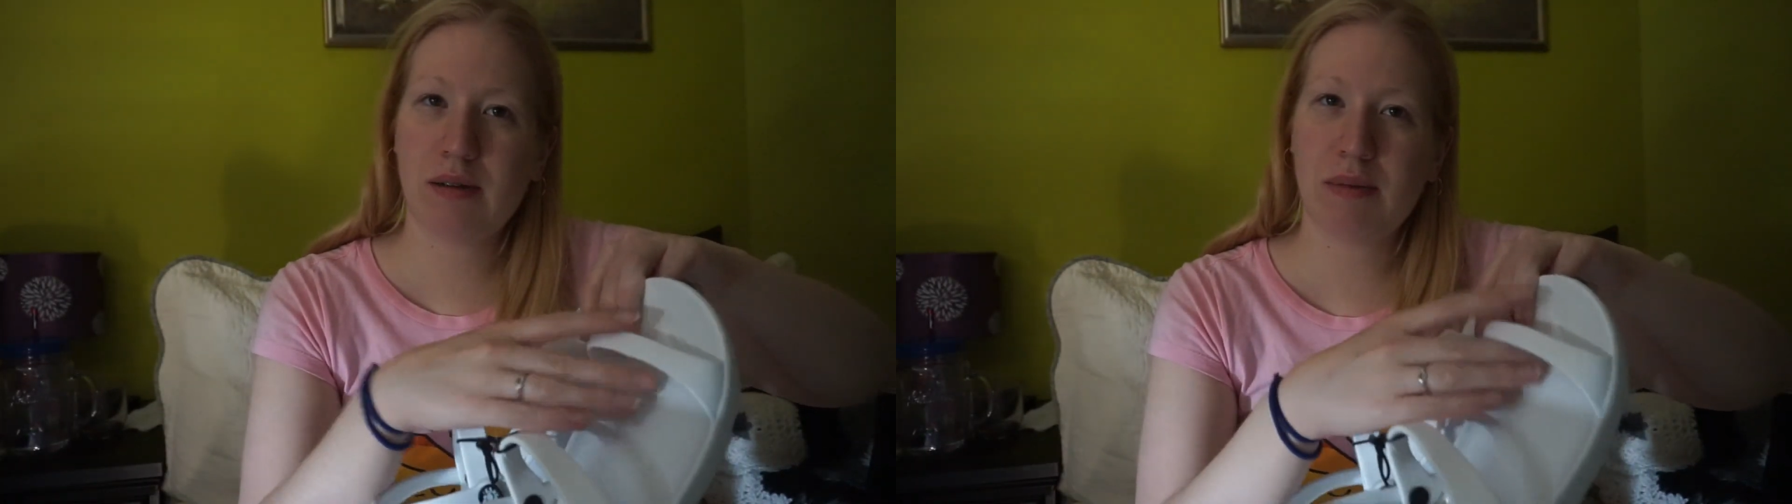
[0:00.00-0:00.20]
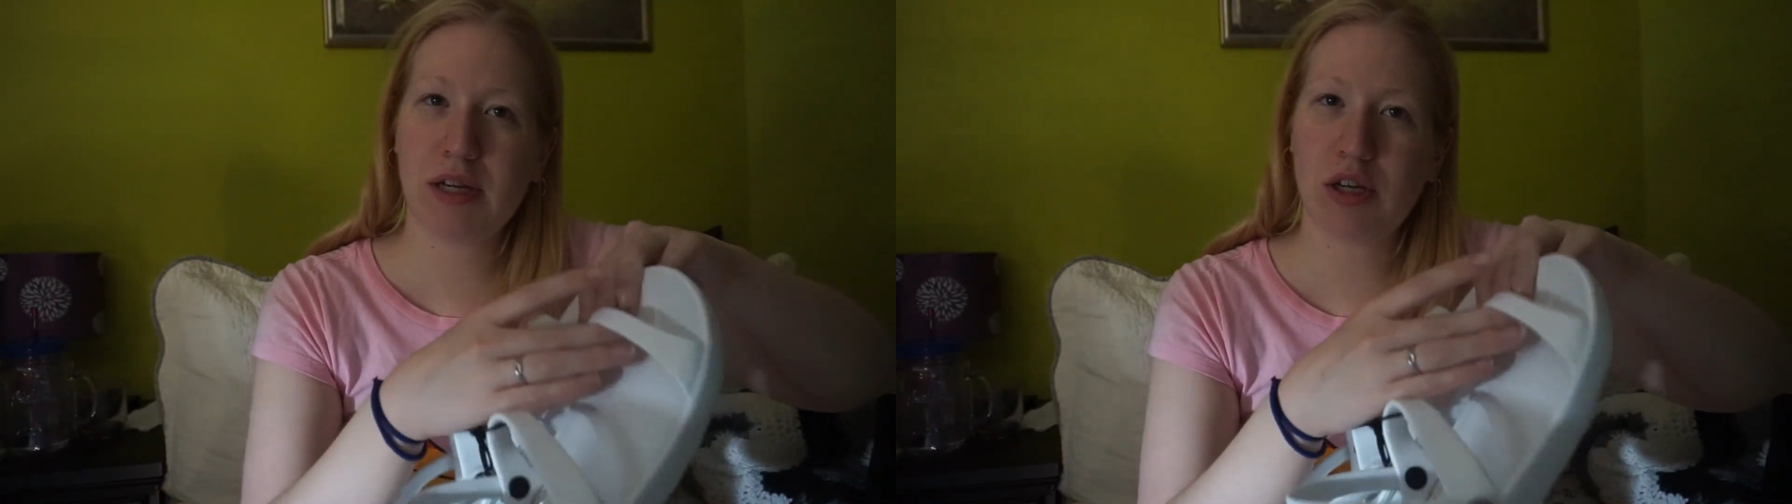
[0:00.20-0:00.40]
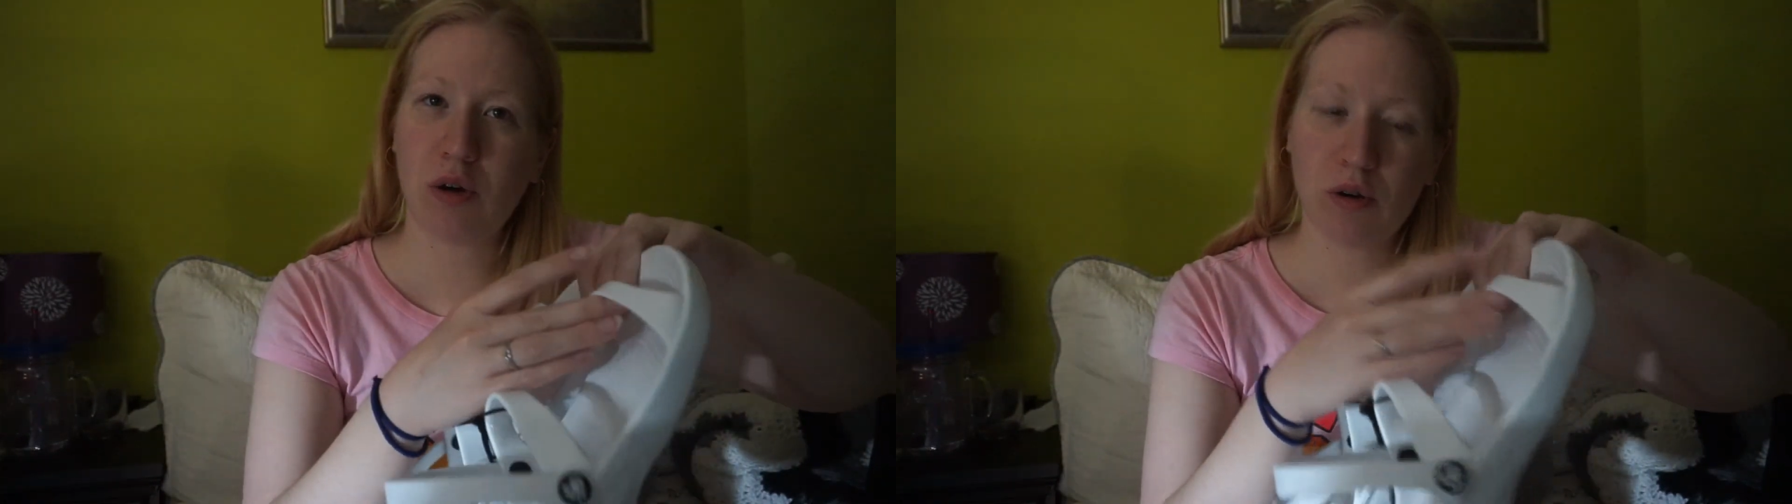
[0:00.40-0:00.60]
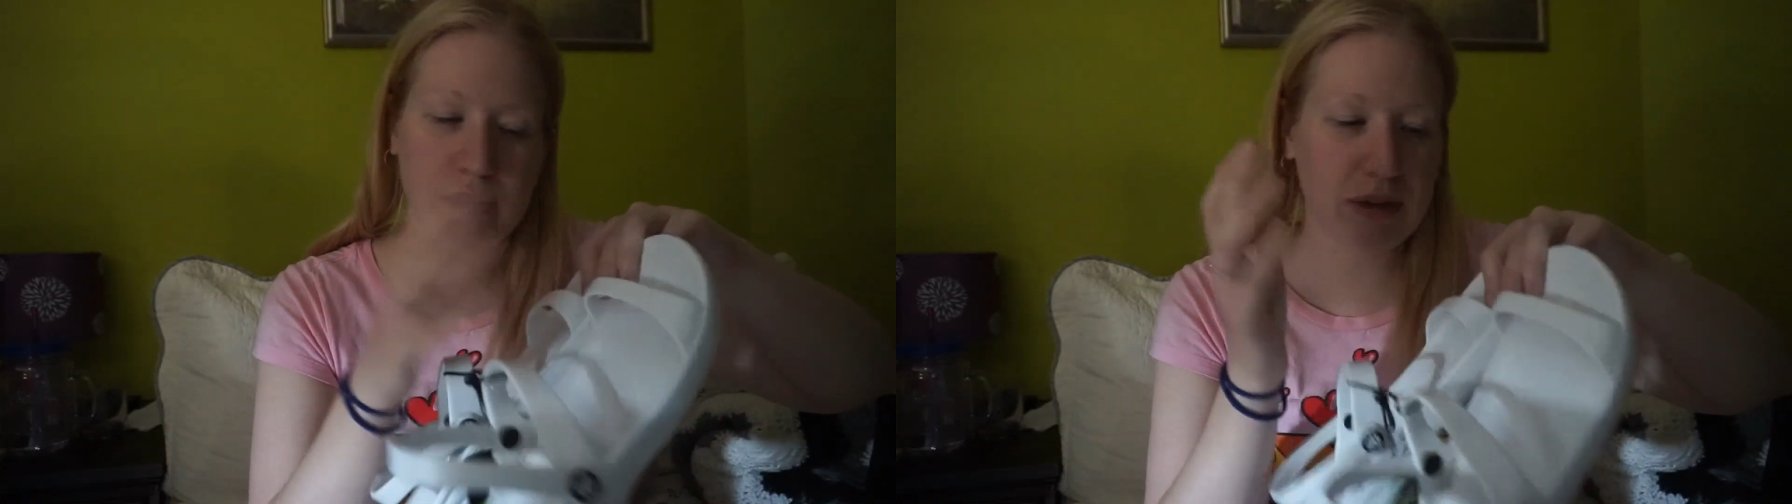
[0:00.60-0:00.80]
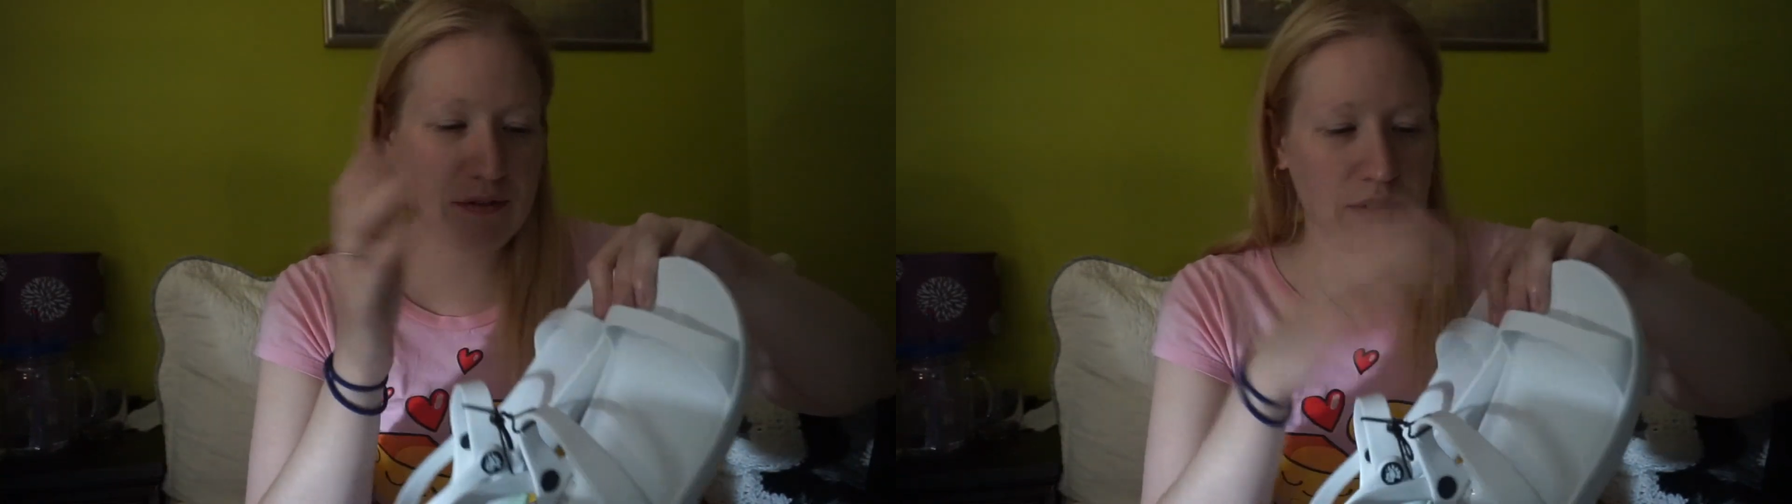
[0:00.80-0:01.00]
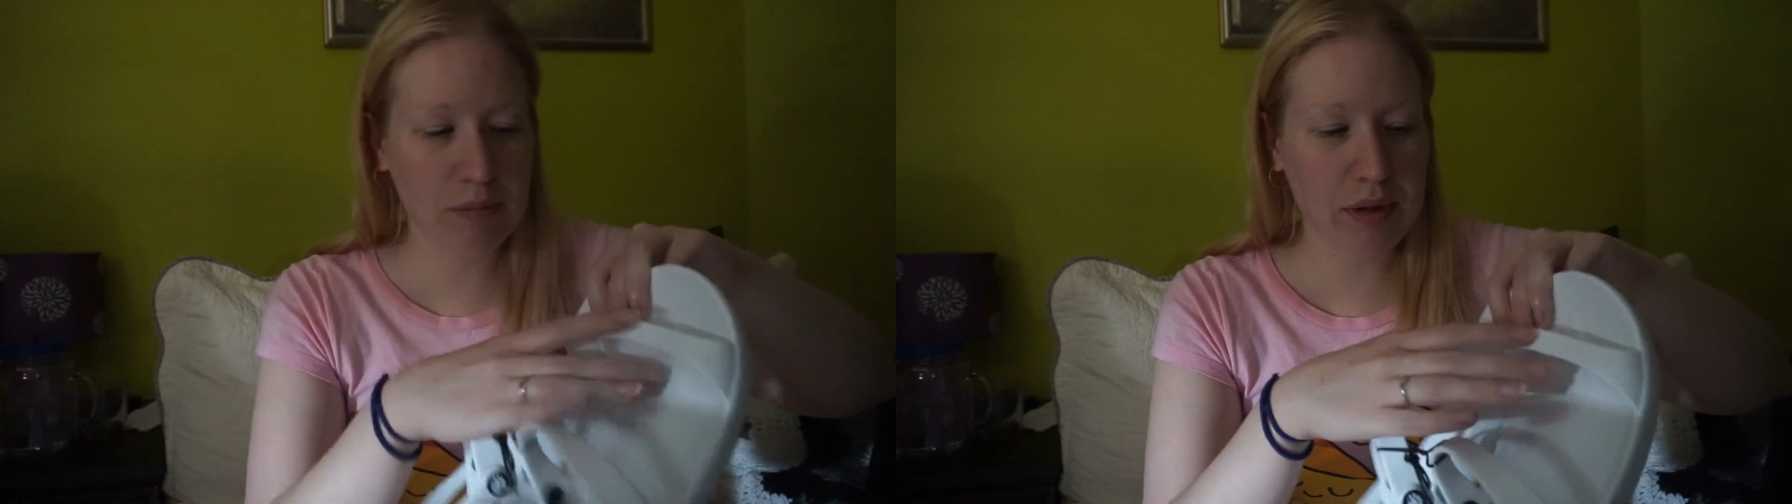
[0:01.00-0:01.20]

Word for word: my toes might flip